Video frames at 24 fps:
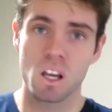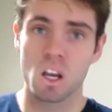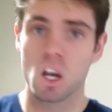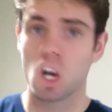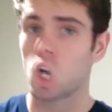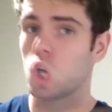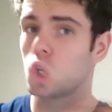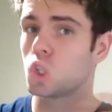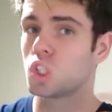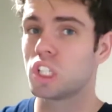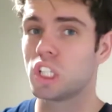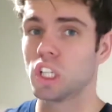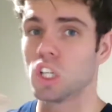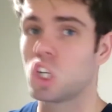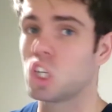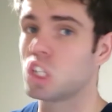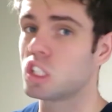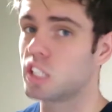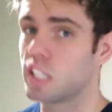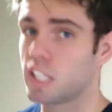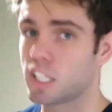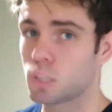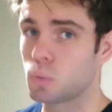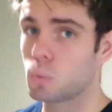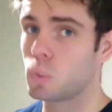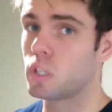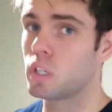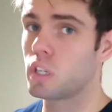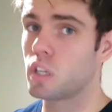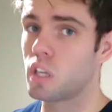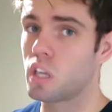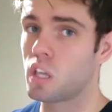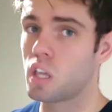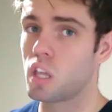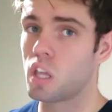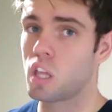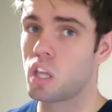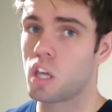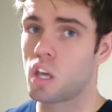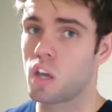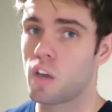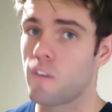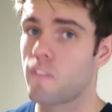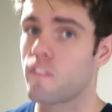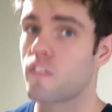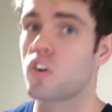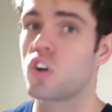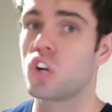I'll see you guys next week
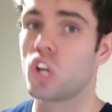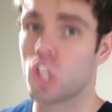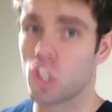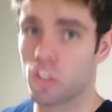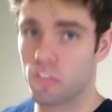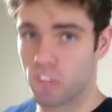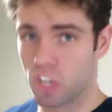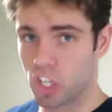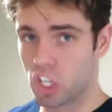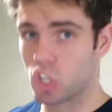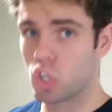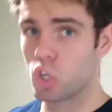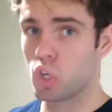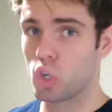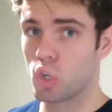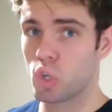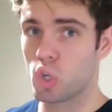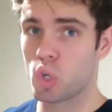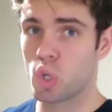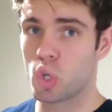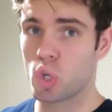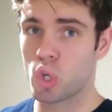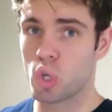for another video.